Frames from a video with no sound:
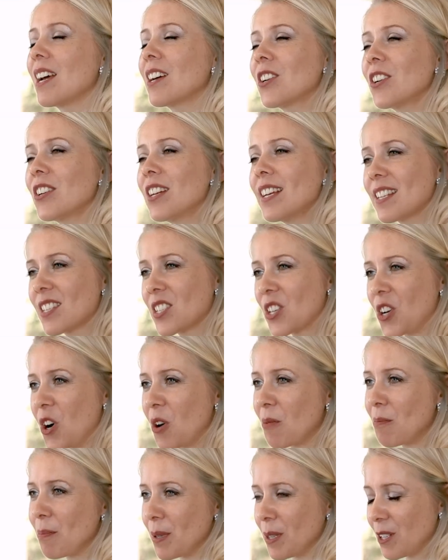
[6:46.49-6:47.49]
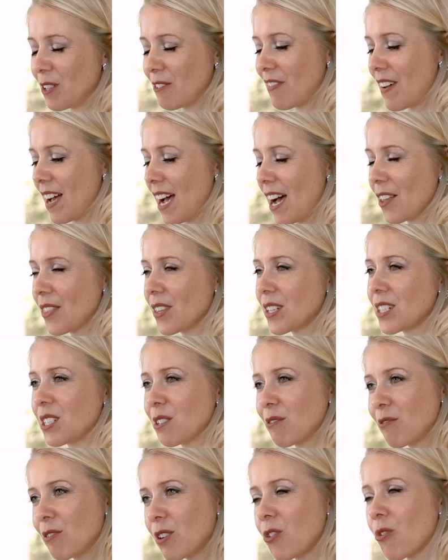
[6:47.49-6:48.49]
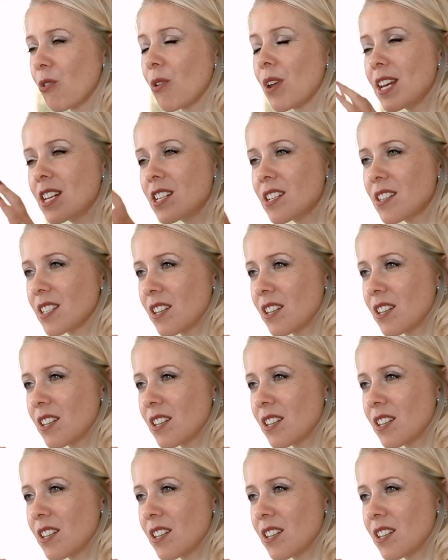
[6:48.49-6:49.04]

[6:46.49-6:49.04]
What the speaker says: A good example of how the different regions